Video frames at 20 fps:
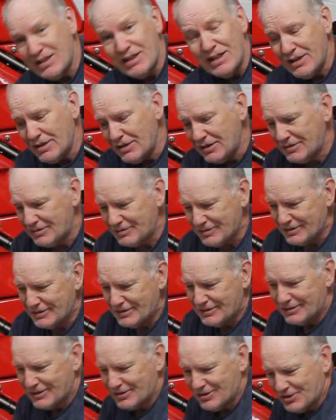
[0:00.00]
in here.
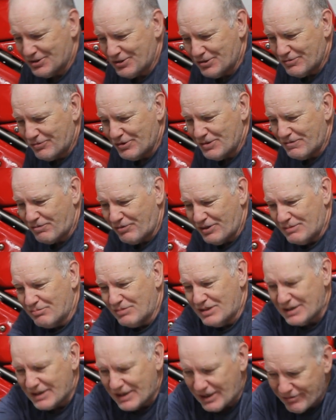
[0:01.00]
There's no room for it in
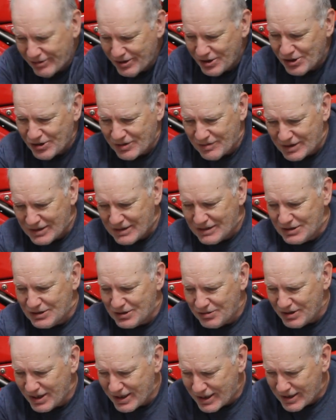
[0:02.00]
my garage. And
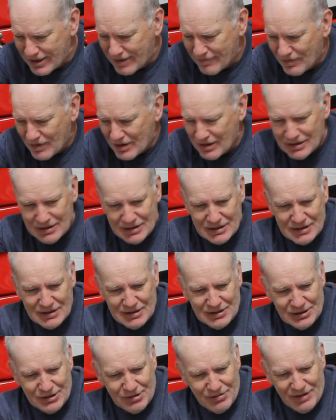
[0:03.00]
so yeah.
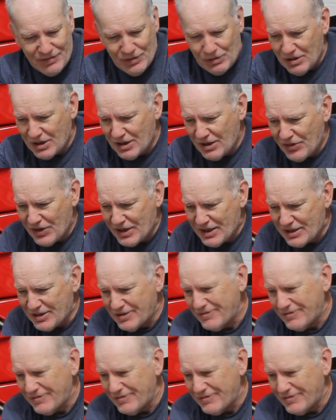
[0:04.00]
So if you are thinking